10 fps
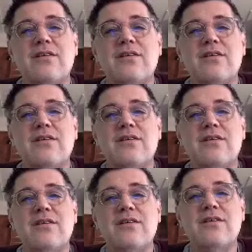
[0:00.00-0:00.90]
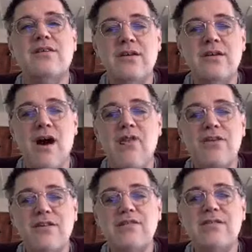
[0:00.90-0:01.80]
will always be
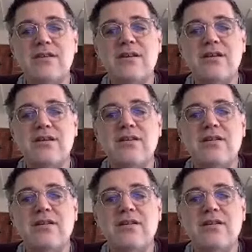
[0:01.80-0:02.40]
authenticity